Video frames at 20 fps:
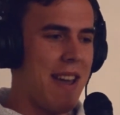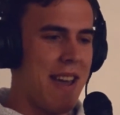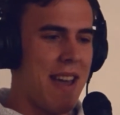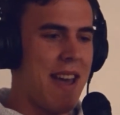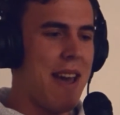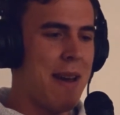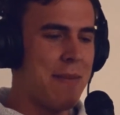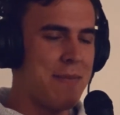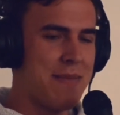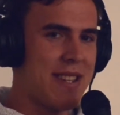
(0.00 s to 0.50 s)

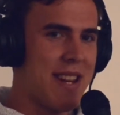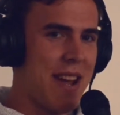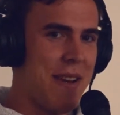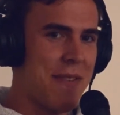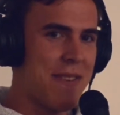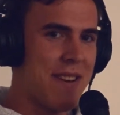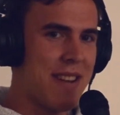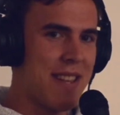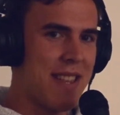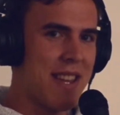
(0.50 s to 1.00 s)
am
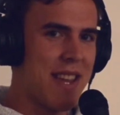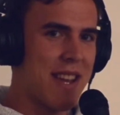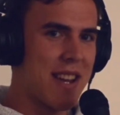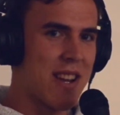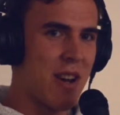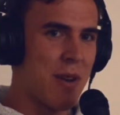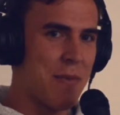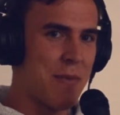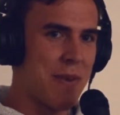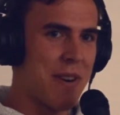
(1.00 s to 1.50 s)
definitely a
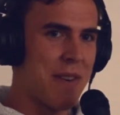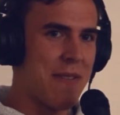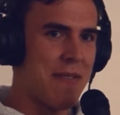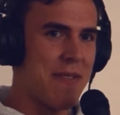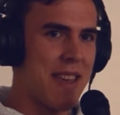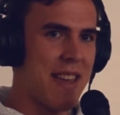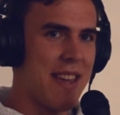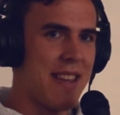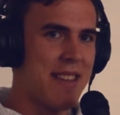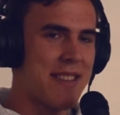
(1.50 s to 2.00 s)
culprit
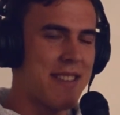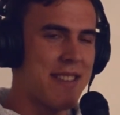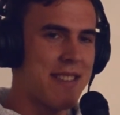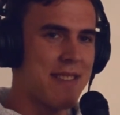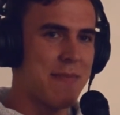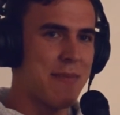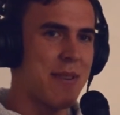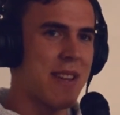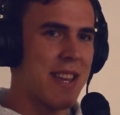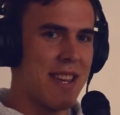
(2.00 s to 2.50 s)
of this
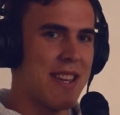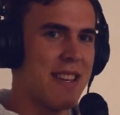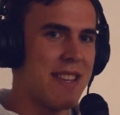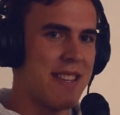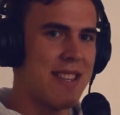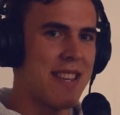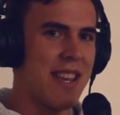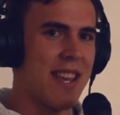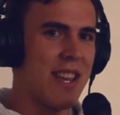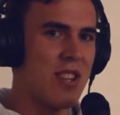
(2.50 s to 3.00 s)

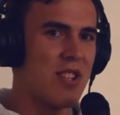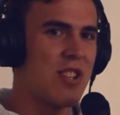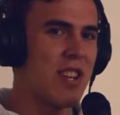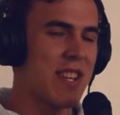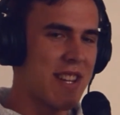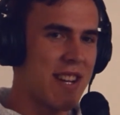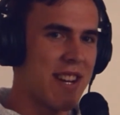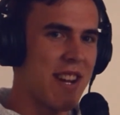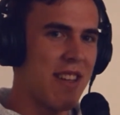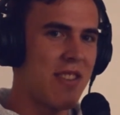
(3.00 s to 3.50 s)
because in
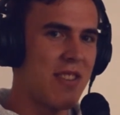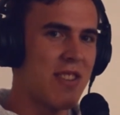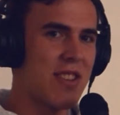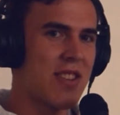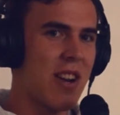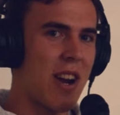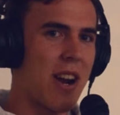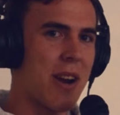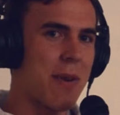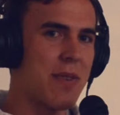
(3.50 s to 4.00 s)
Just Another
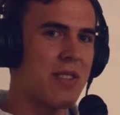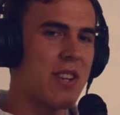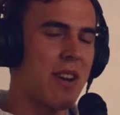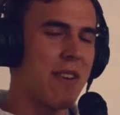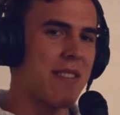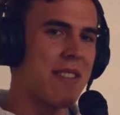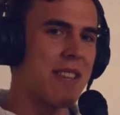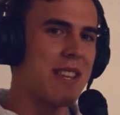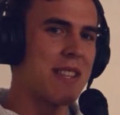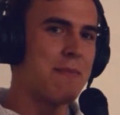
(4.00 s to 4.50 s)
Star, which I
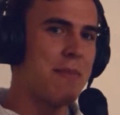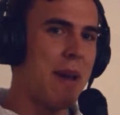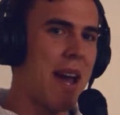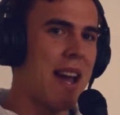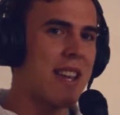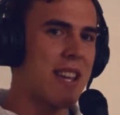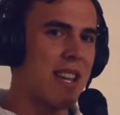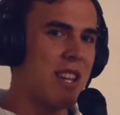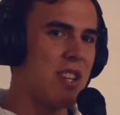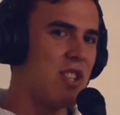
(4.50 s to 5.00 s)
released
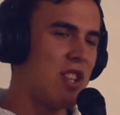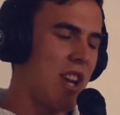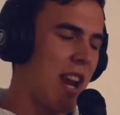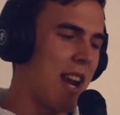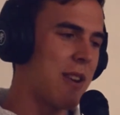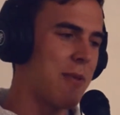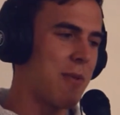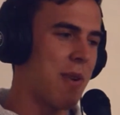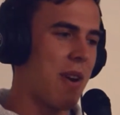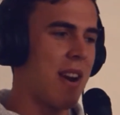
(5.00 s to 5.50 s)
back in
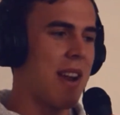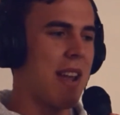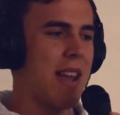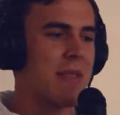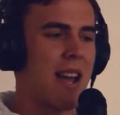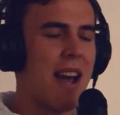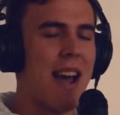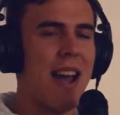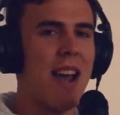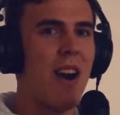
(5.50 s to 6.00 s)
January,
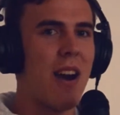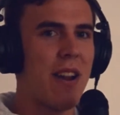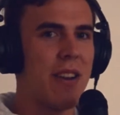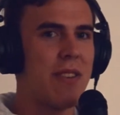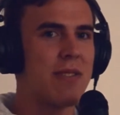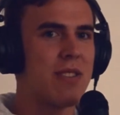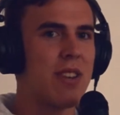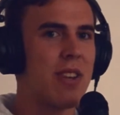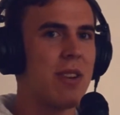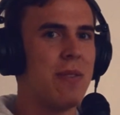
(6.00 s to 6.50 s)
I
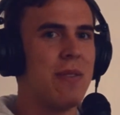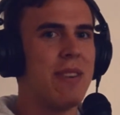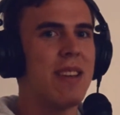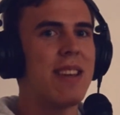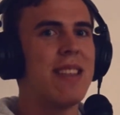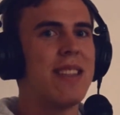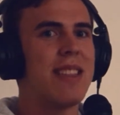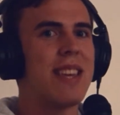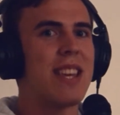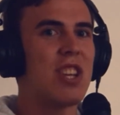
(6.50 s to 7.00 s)
auto-tuned
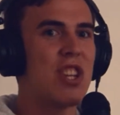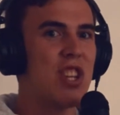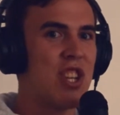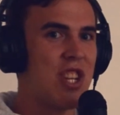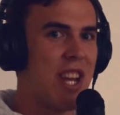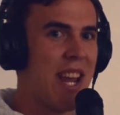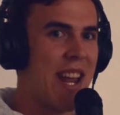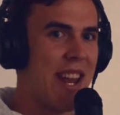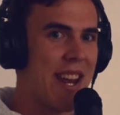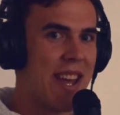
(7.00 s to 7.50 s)
the
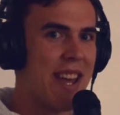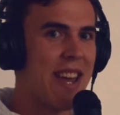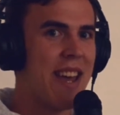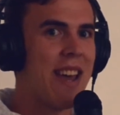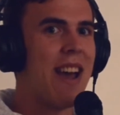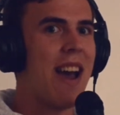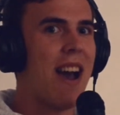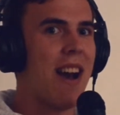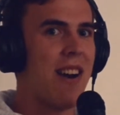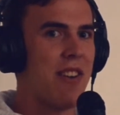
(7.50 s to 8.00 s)
shit
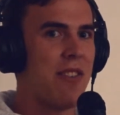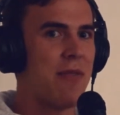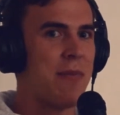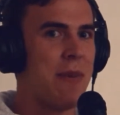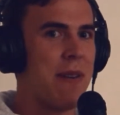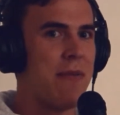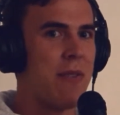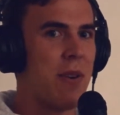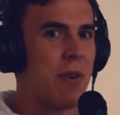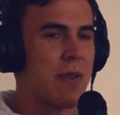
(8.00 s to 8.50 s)
out of
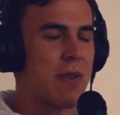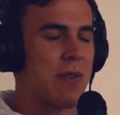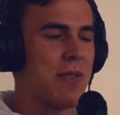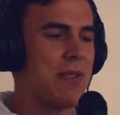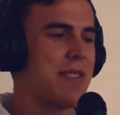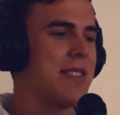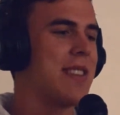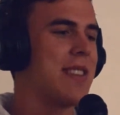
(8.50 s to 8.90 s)
my vocals.